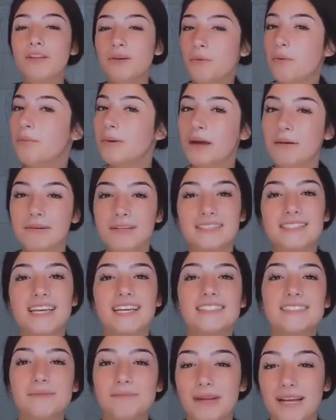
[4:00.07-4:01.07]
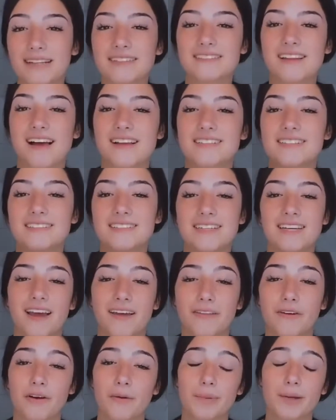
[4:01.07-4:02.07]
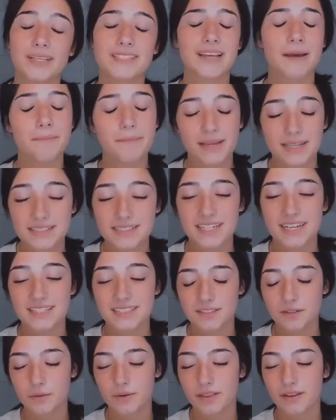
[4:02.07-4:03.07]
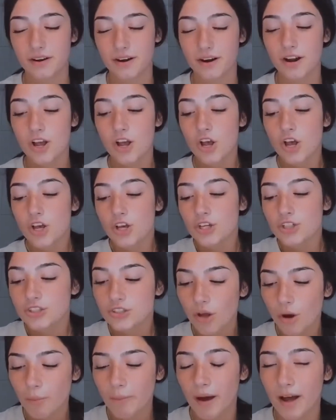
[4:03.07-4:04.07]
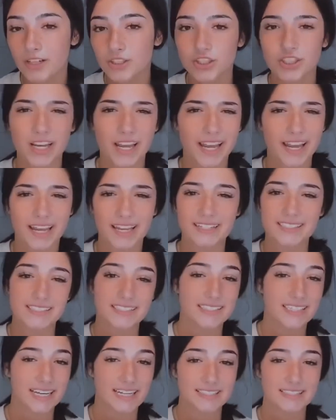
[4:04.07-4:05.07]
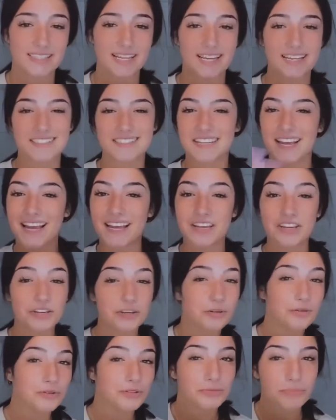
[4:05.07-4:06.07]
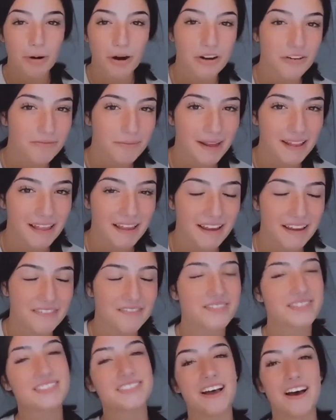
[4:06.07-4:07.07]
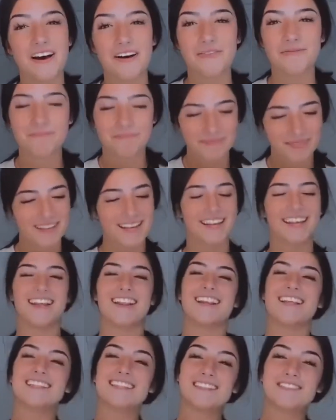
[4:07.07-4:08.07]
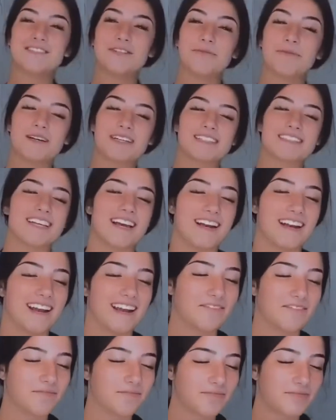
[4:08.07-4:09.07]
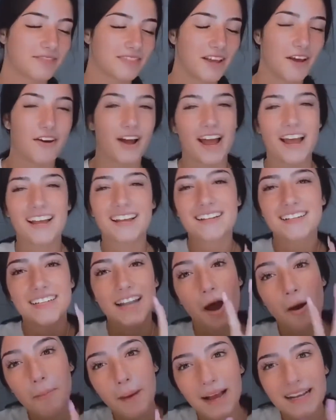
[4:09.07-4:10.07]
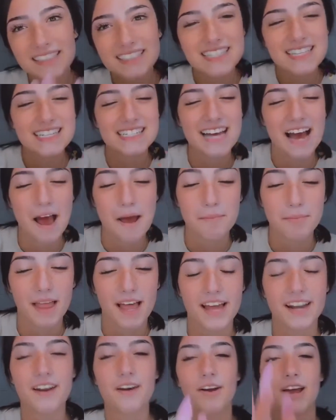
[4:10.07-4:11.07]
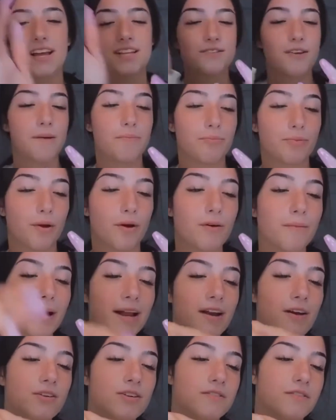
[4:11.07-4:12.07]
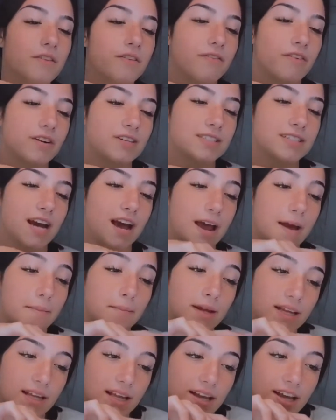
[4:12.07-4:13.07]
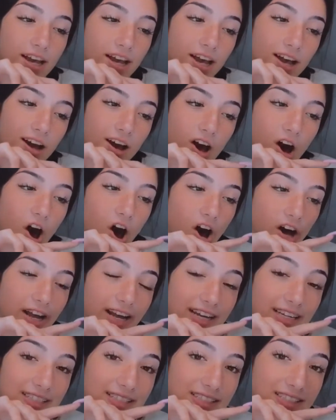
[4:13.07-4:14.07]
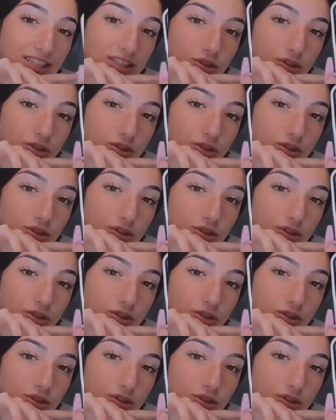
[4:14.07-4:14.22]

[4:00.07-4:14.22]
we'll be able to take some dance classes together because I miss dancing with her so much, and dance is a huge part of my life. So this is super exciting. Okay, now back to the timeline. Okay, so I broke my nose for the first time August